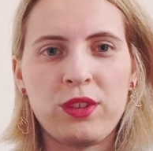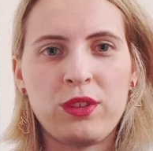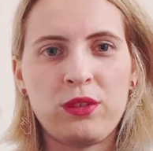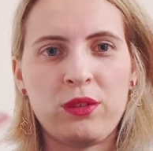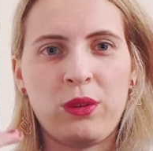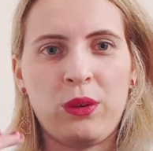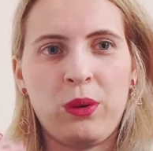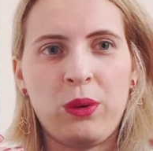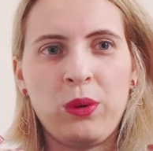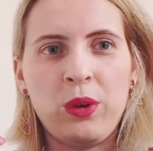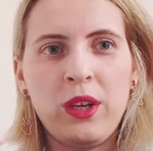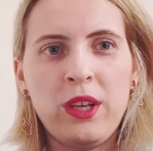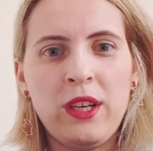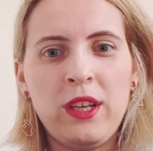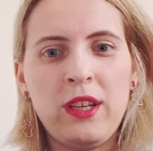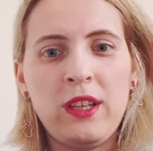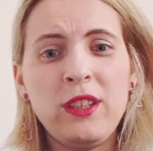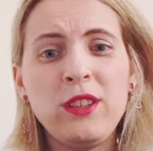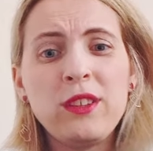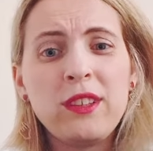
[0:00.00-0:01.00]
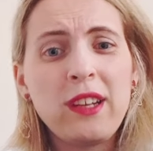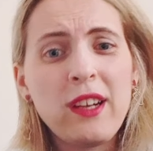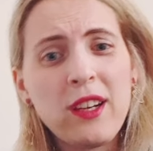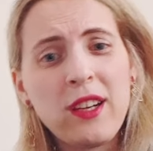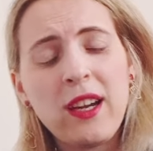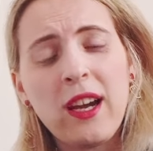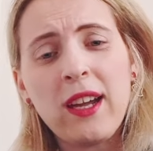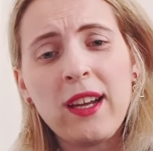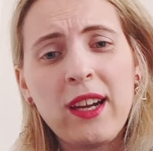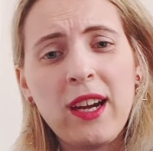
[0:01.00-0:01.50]
So
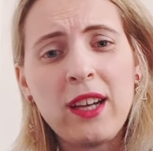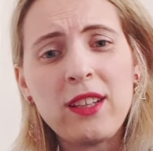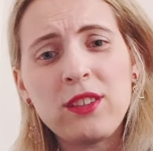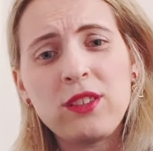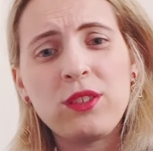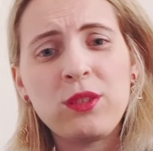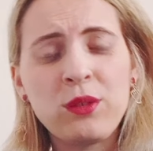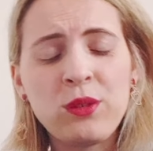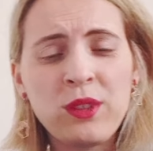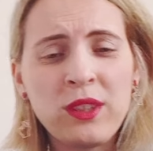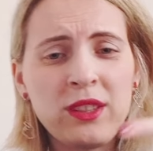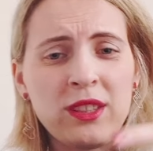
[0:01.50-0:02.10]
I got you.